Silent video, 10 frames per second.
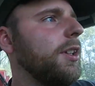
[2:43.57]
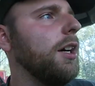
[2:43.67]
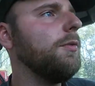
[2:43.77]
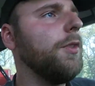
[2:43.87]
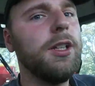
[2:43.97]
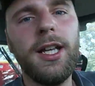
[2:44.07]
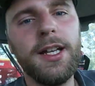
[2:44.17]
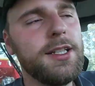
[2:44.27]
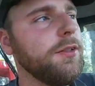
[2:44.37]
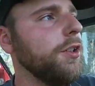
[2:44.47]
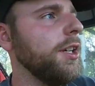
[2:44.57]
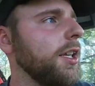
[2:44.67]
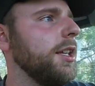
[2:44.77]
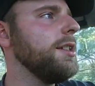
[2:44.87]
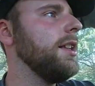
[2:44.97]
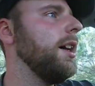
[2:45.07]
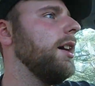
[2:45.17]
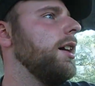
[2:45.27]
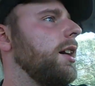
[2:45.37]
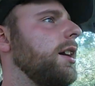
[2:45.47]
without front axle working is
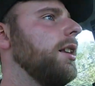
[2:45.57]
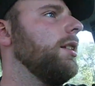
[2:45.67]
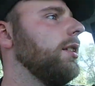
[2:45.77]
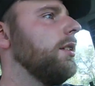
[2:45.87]
not